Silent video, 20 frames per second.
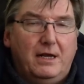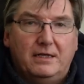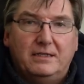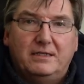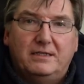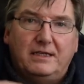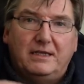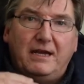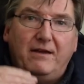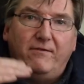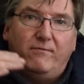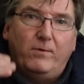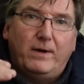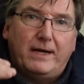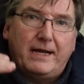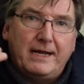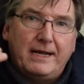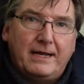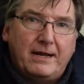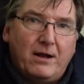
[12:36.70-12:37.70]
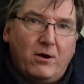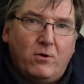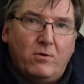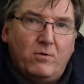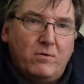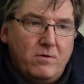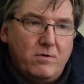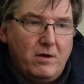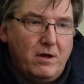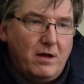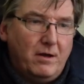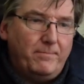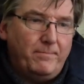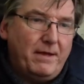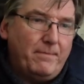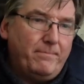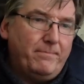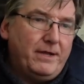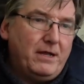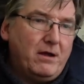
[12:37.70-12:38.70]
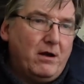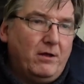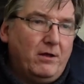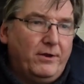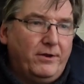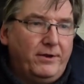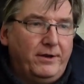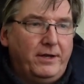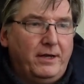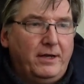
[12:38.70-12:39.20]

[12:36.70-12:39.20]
see if we can go a bit beyond.